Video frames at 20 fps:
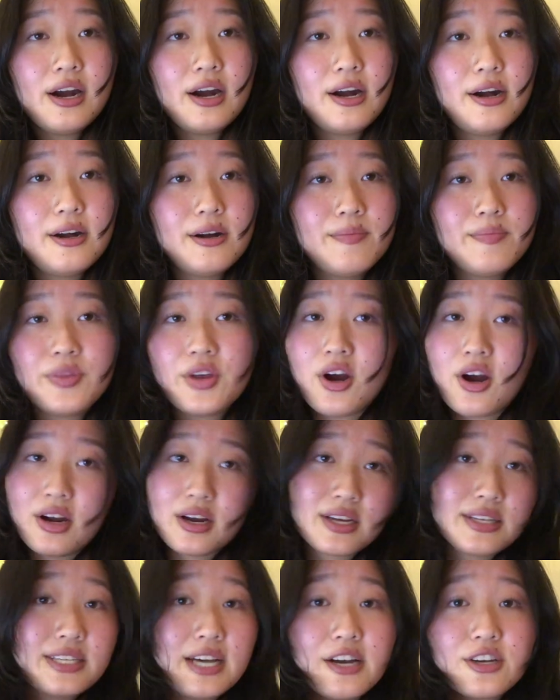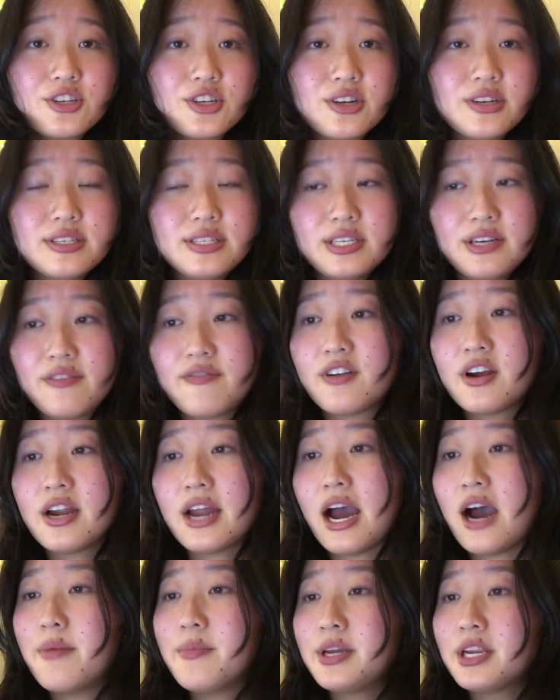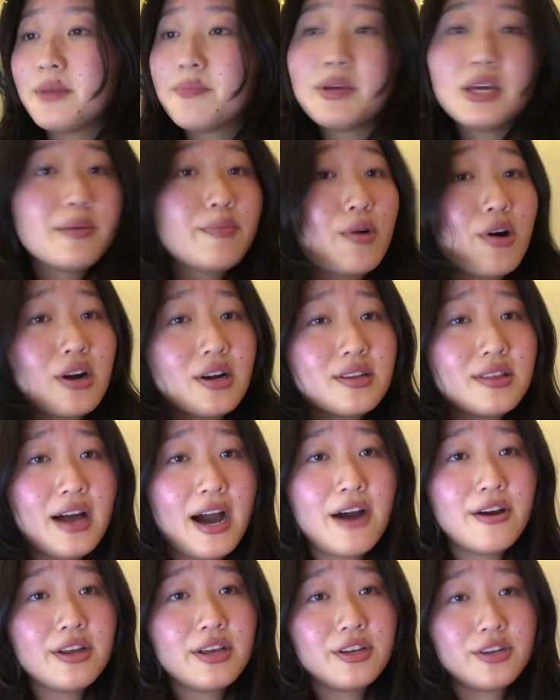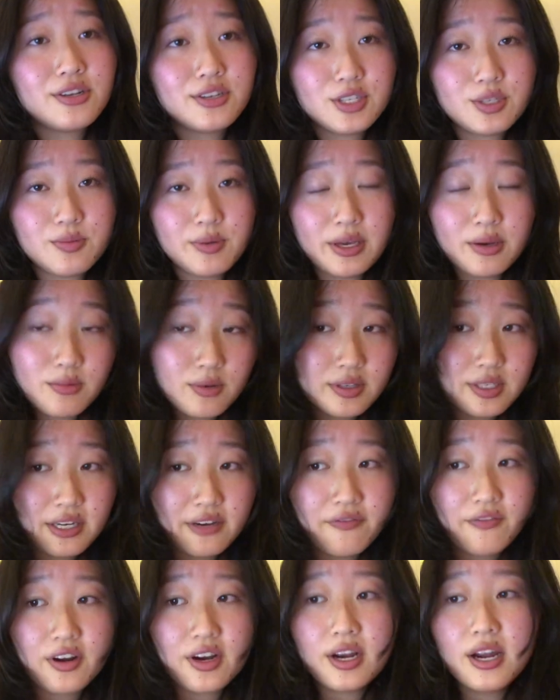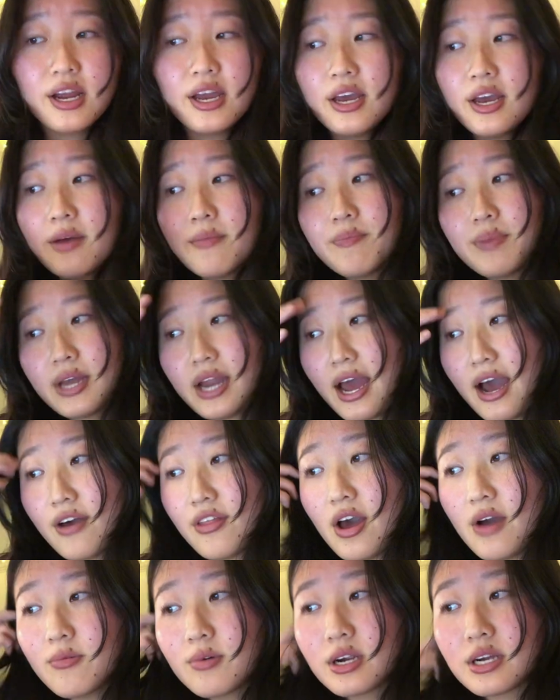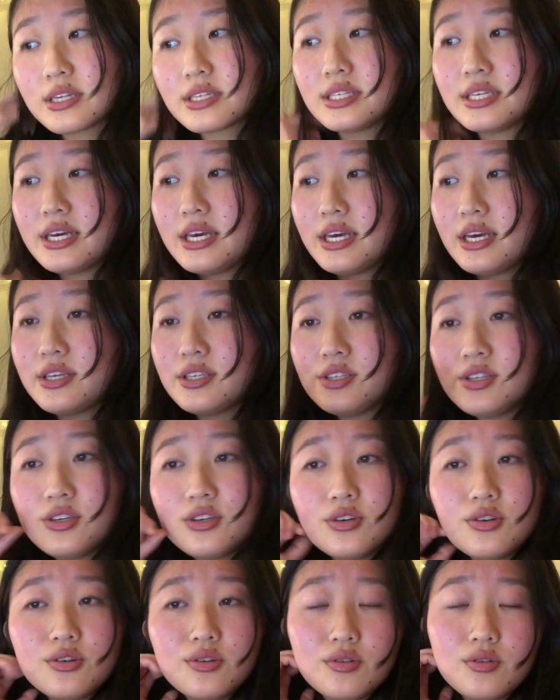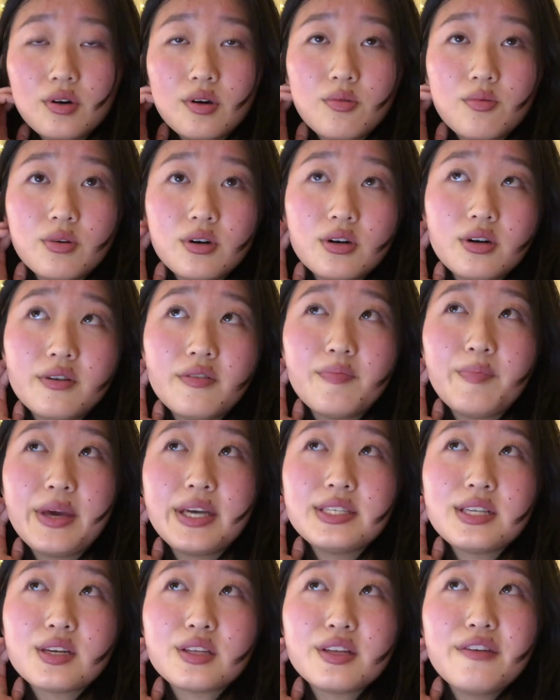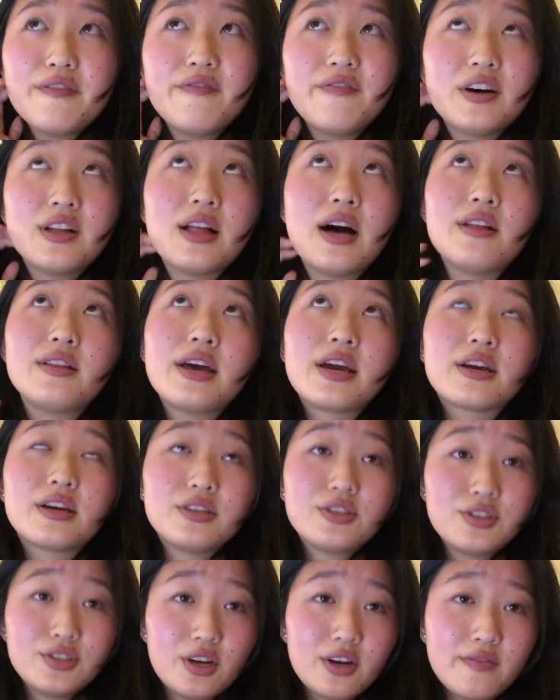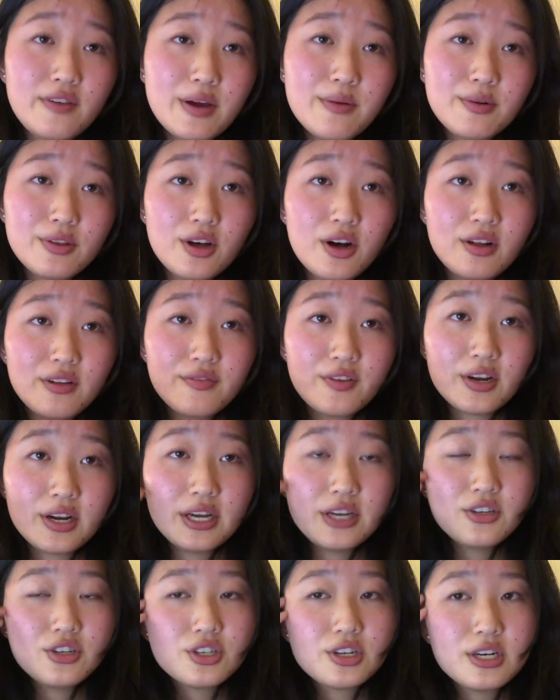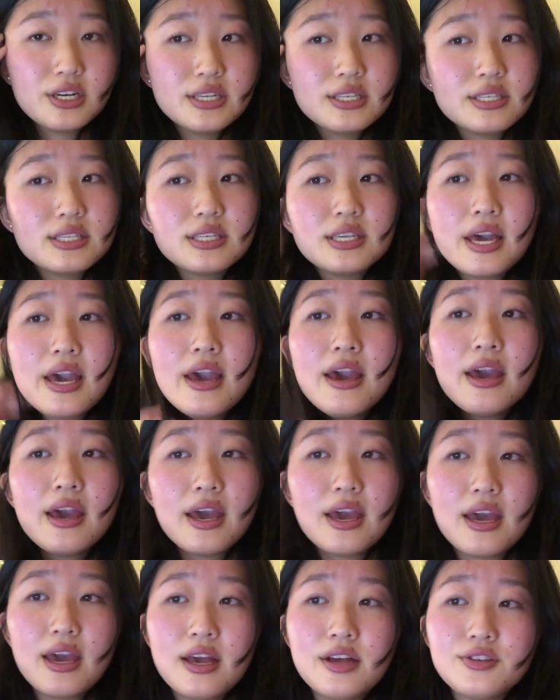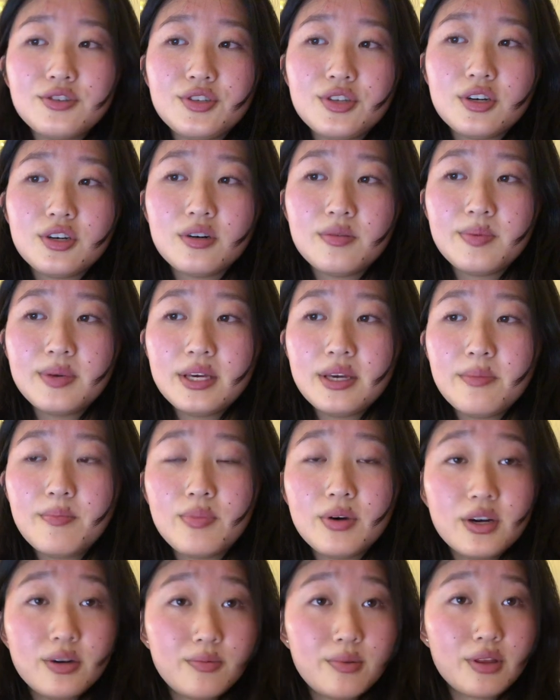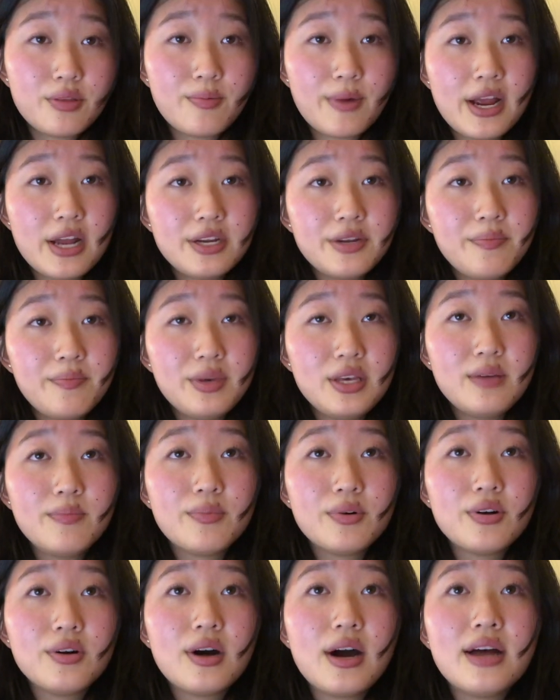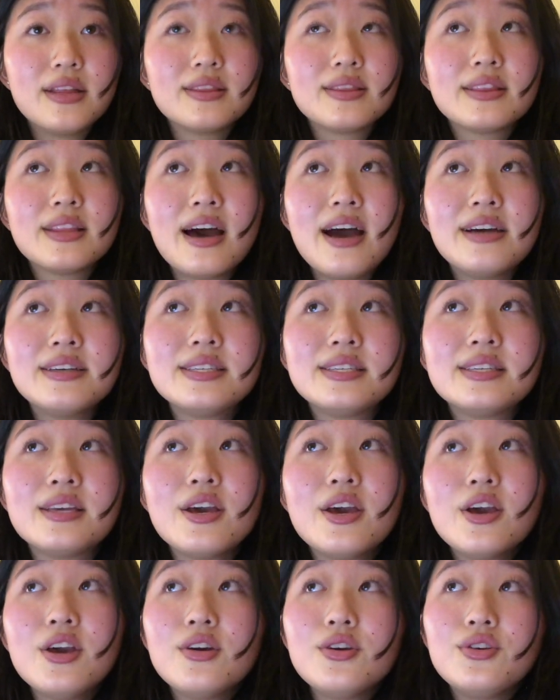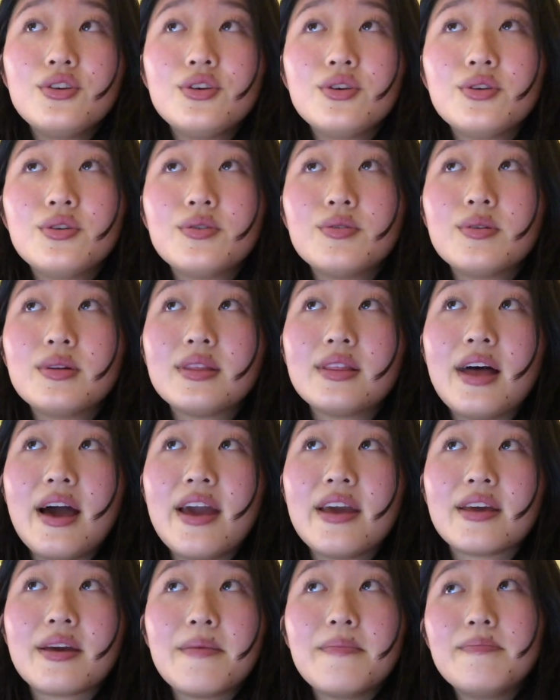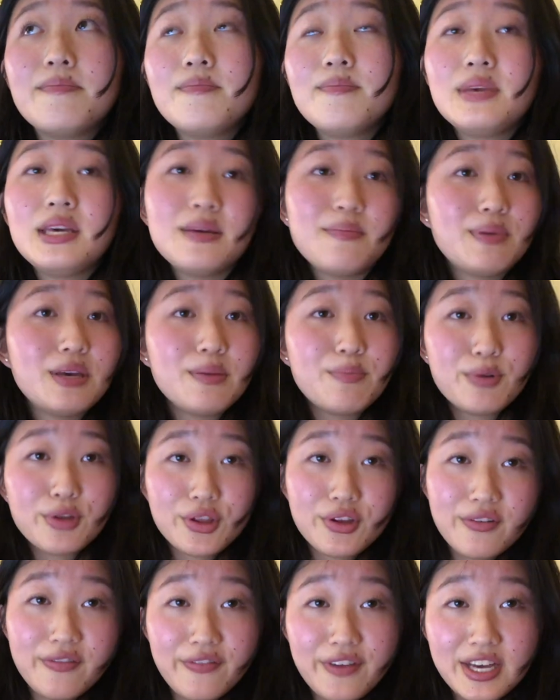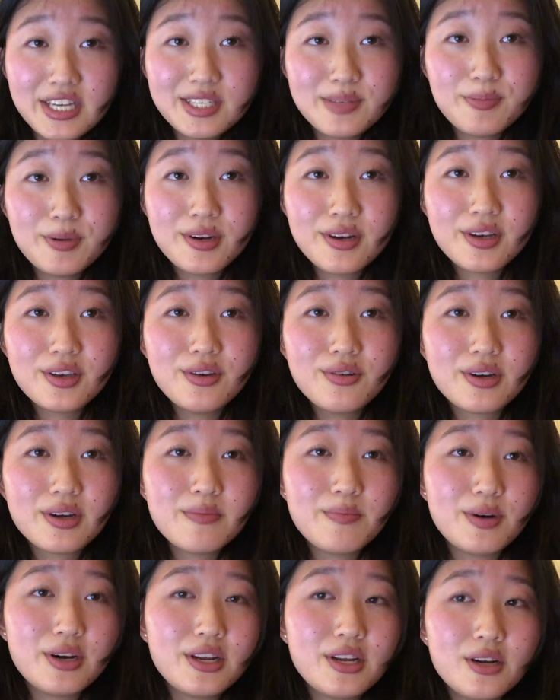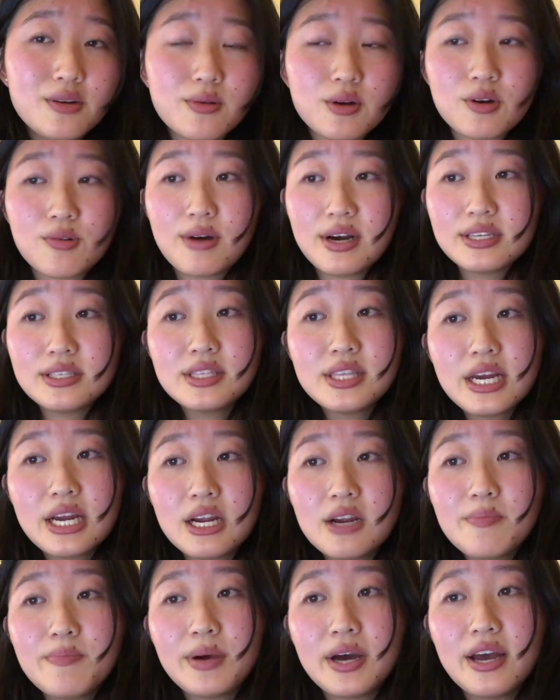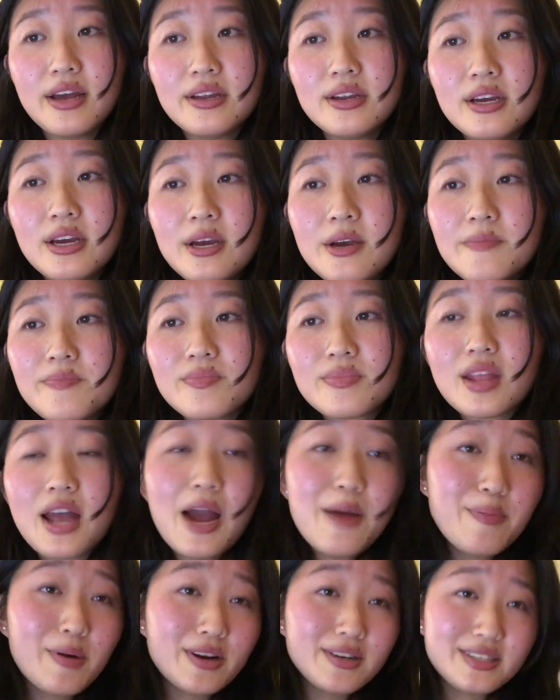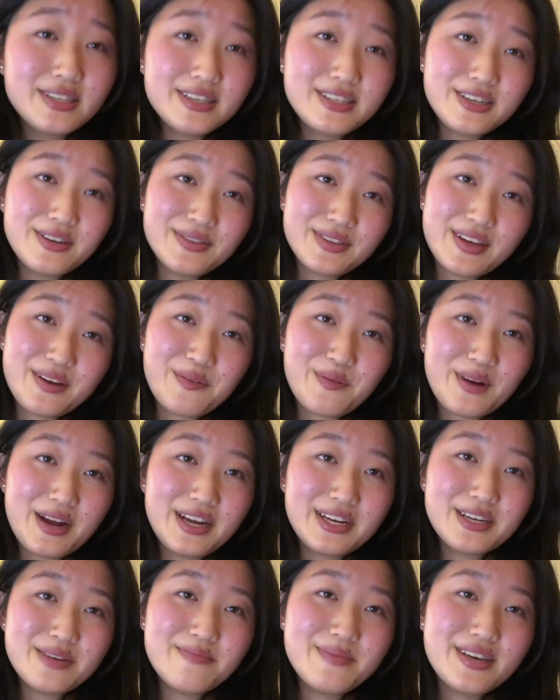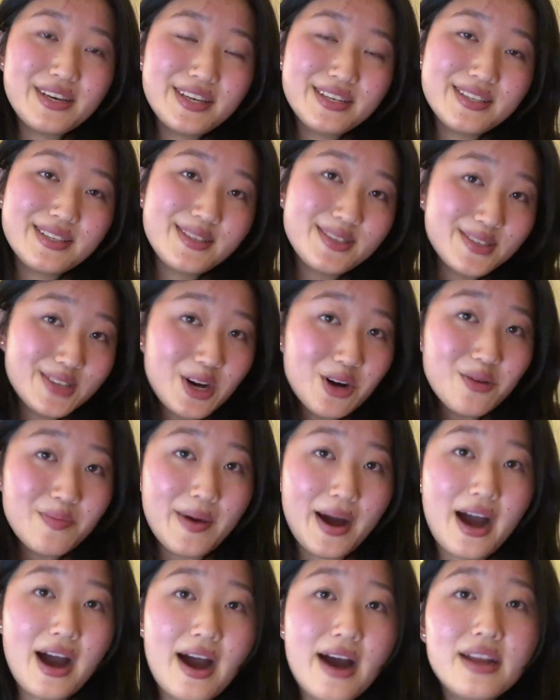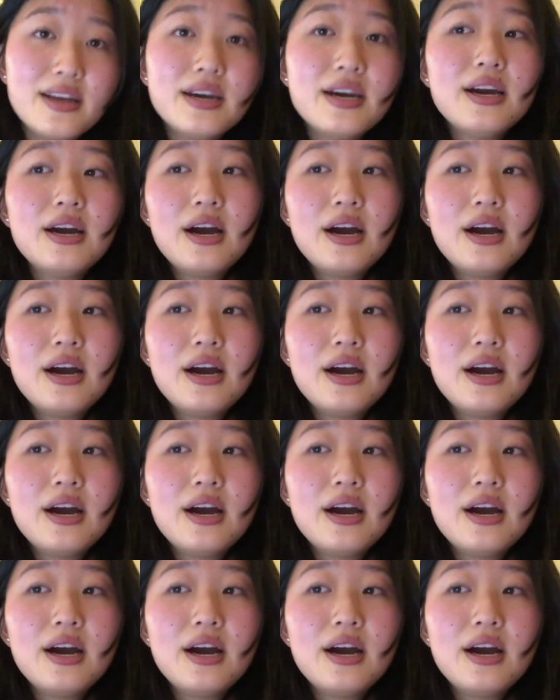Um, the architecture is different, how many people are allowed in your suite will differ, but how that works is you will basically fill out like a survey with all of your interests and you'll be put with random people unless you like meet people through Facebook, you can put in a request there, but I personally don't think random is so bad.